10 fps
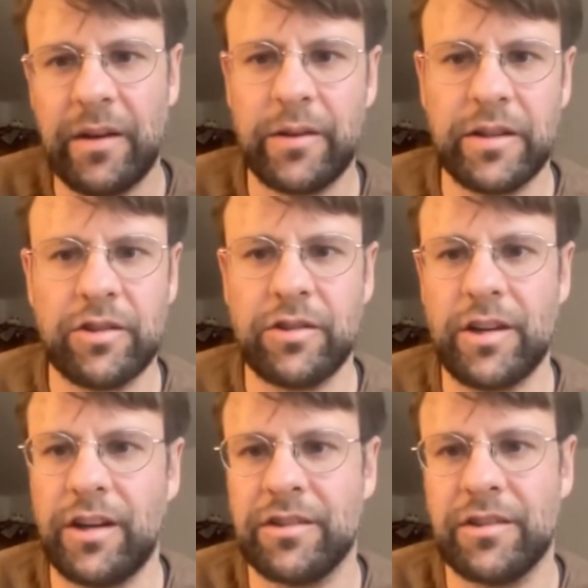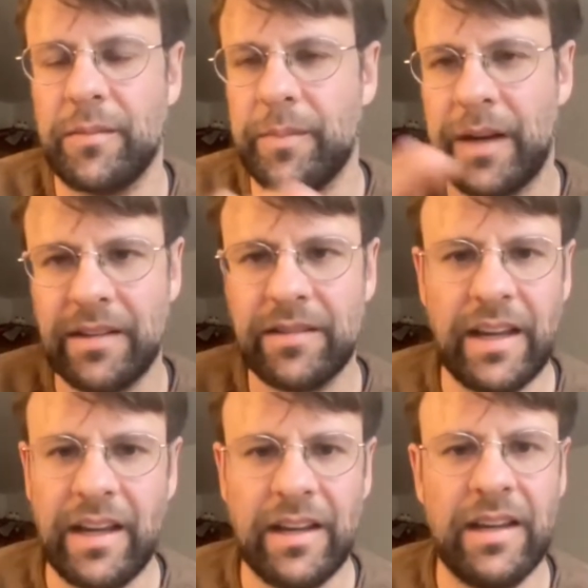out their introduction by
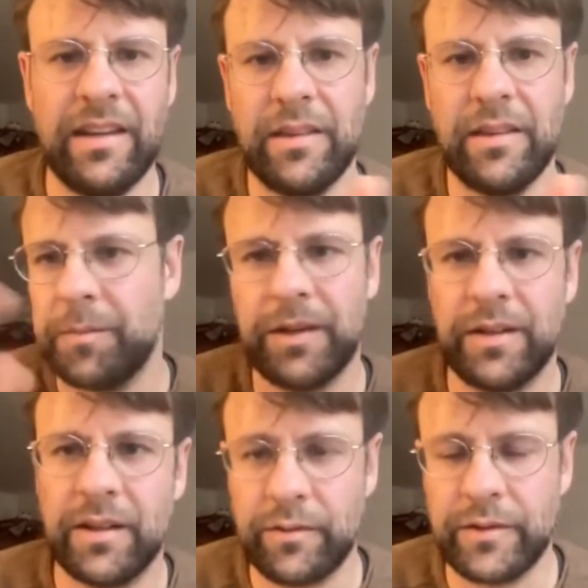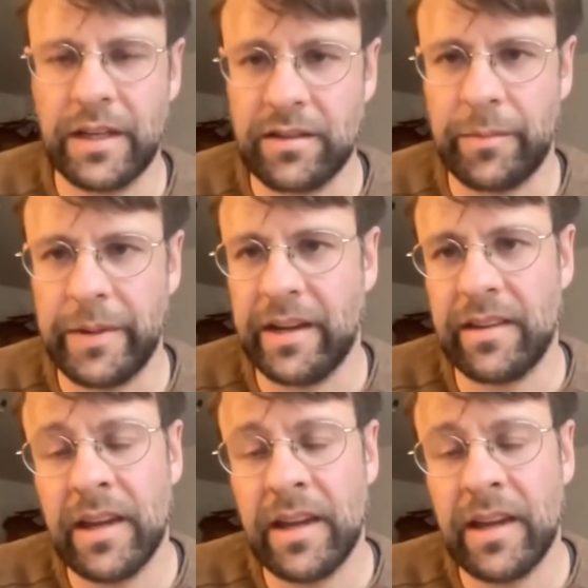saying, in the spirit of Deng Xiaoping.